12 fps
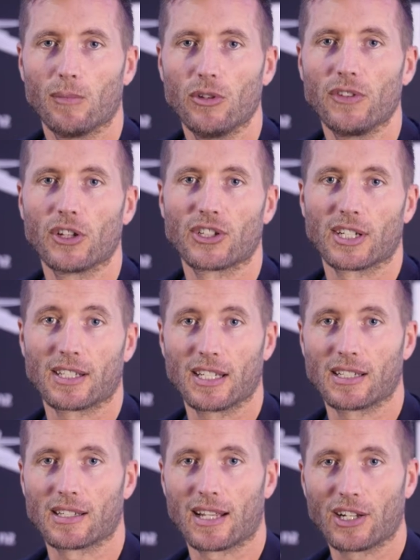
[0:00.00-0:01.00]
Movio's
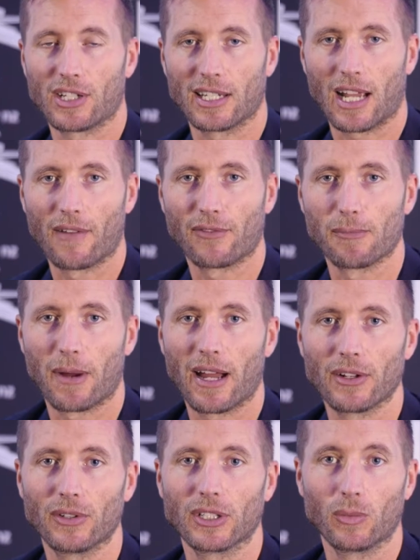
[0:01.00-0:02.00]
success has largely come from
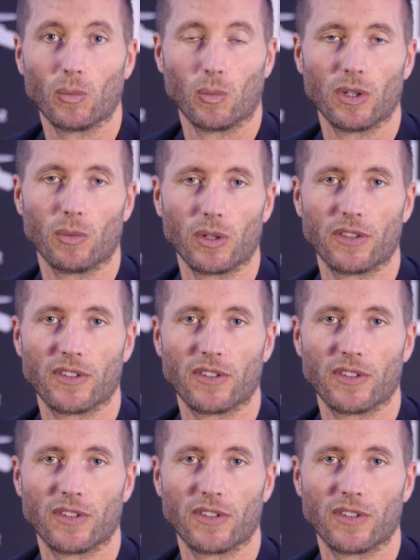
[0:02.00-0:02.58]
partnering with, with